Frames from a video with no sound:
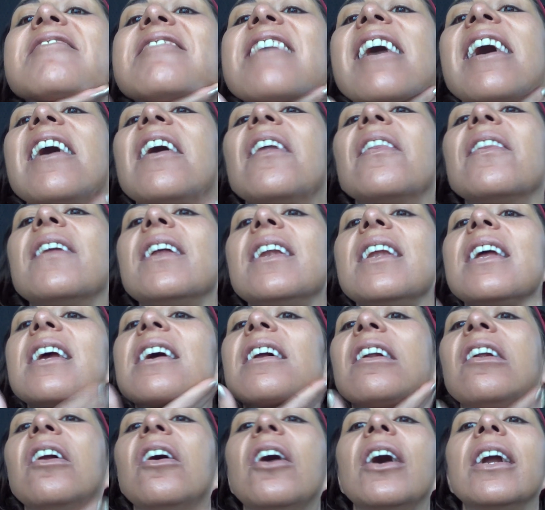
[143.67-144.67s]
down the
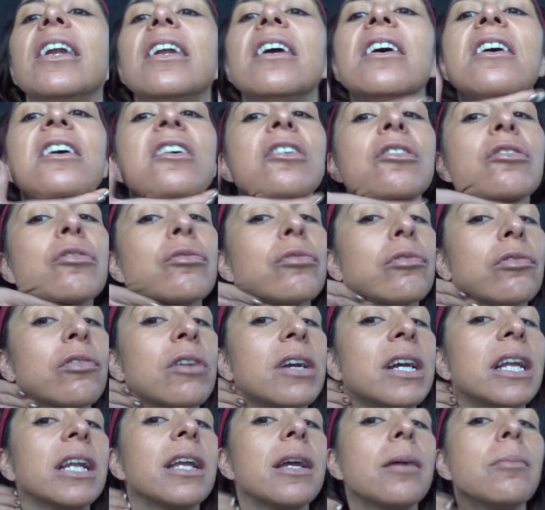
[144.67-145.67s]
neckline. It's
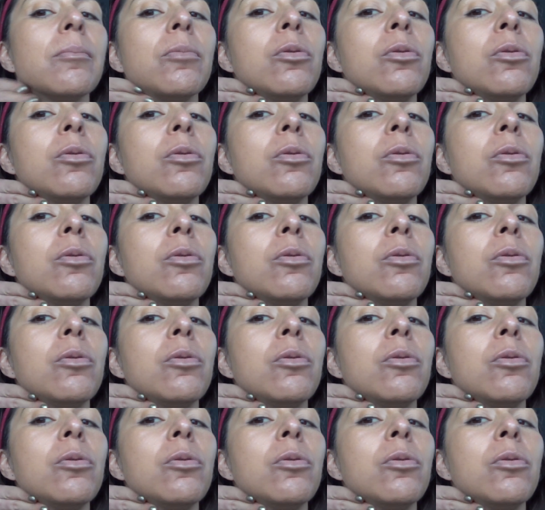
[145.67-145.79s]
really